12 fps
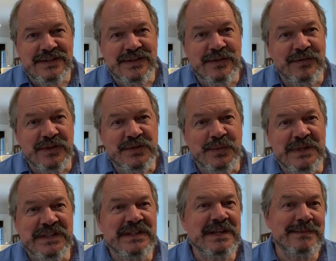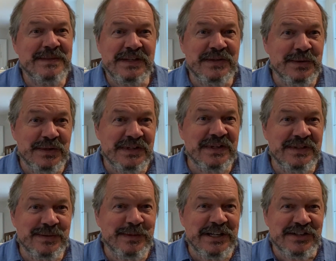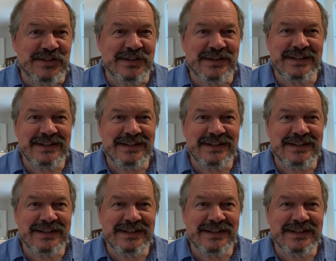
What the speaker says: The first one seems as though it's on speech.